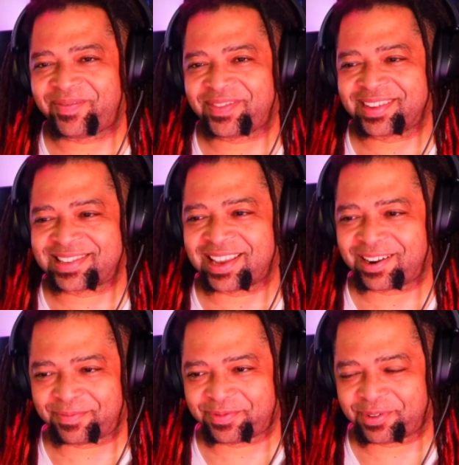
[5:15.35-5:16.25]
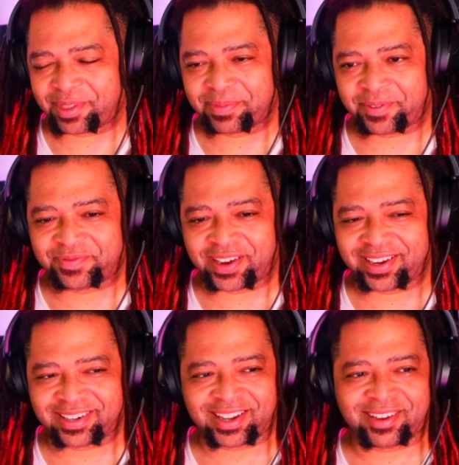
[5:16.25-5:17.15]
The setup for them to
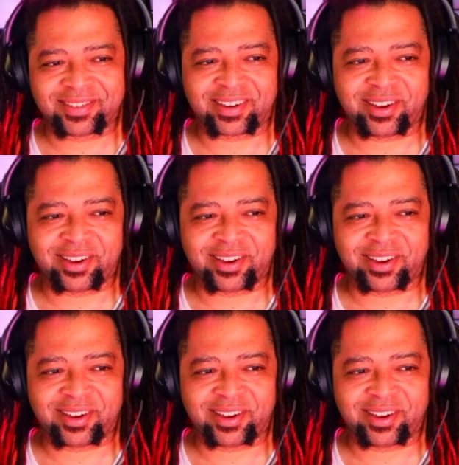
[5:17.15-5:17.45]
fight, I was like,